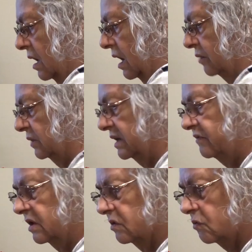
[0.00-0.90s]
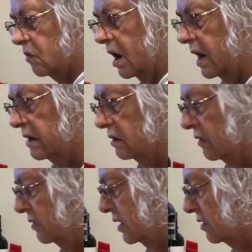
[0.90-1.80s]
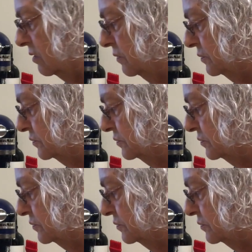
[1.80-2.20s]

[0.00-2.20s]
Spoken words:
I'm leaving the rind on there.